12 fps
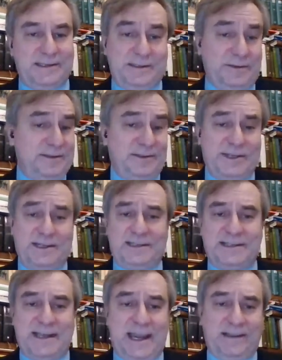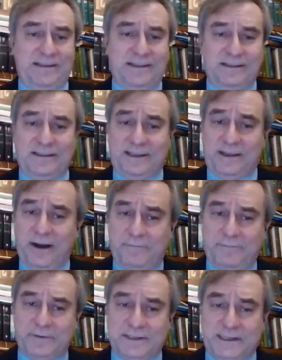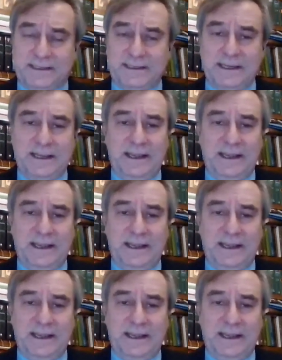You're just saying the opposite.